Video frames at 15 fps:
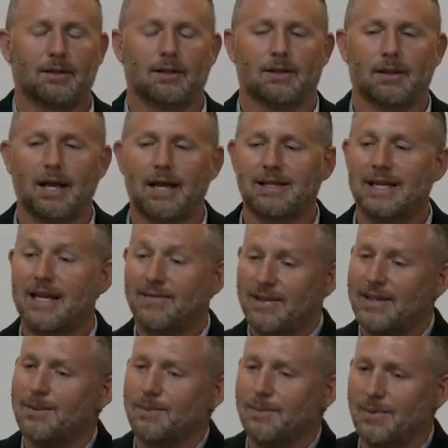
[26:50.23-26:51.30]
God gave
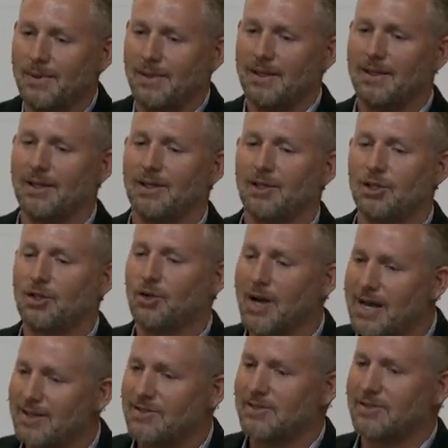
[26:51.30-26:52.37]
him
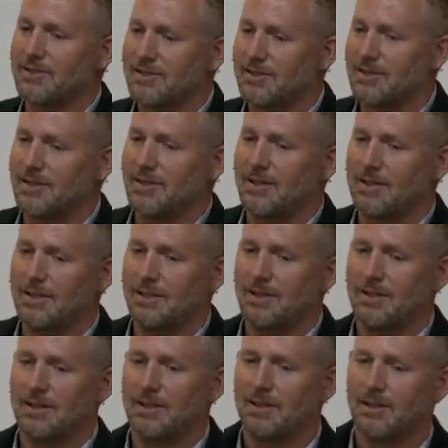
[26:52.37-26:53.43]
grace
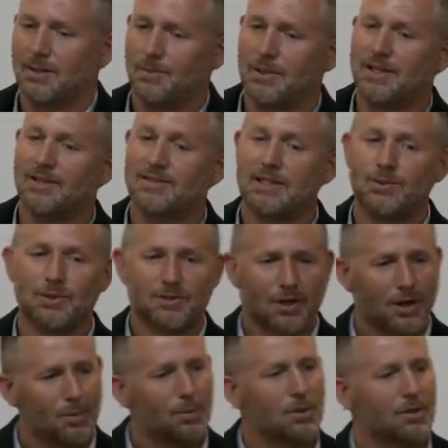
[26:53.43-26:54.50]
because he was
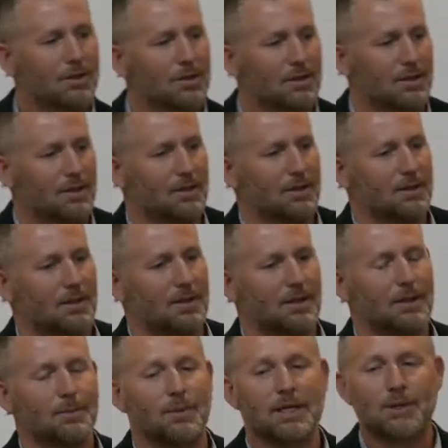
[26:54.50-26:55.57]
humble,
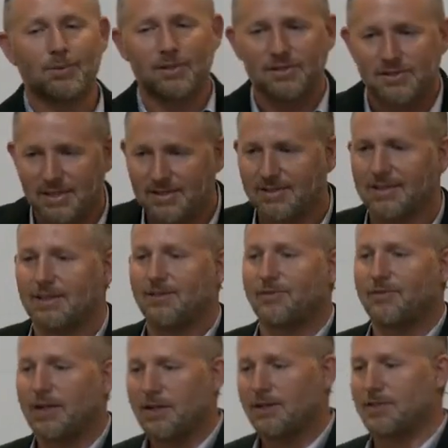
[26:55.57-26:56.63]
but he resisted the
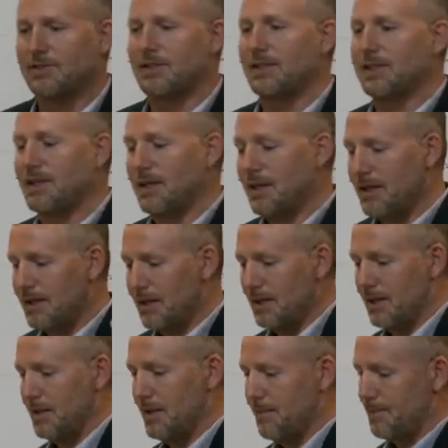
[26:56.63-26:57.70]
Pharisee
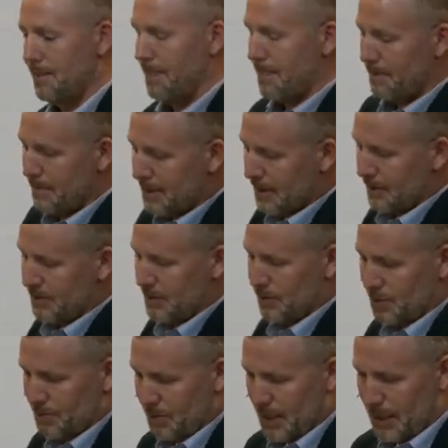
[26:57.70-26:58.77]
because he was
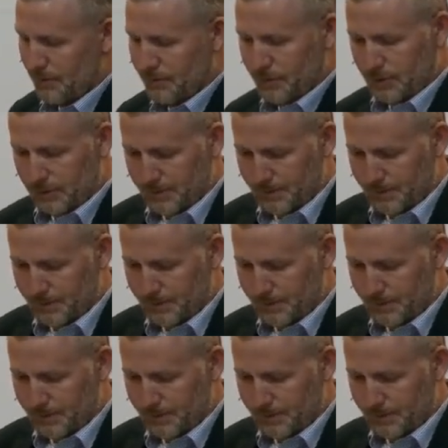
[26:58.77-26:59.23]
prideful.